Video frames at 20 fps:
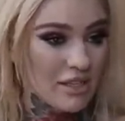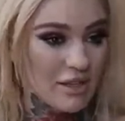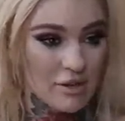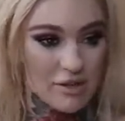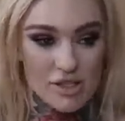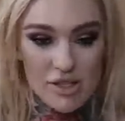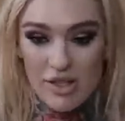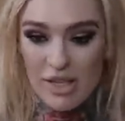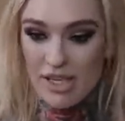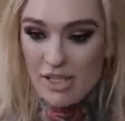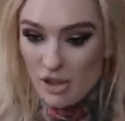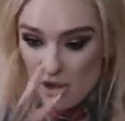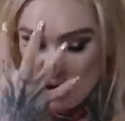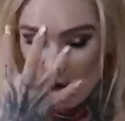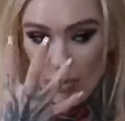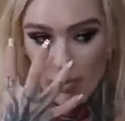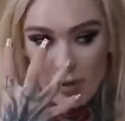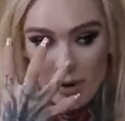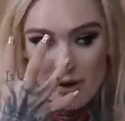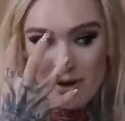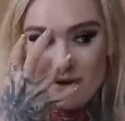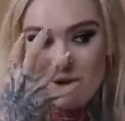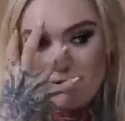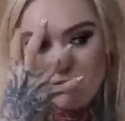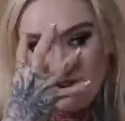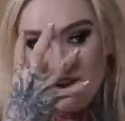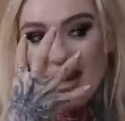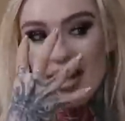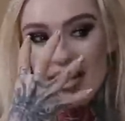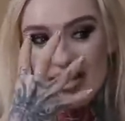you know, right, so they right, jump right. on your
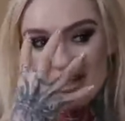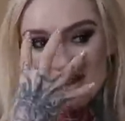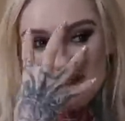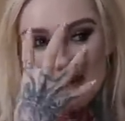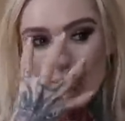face.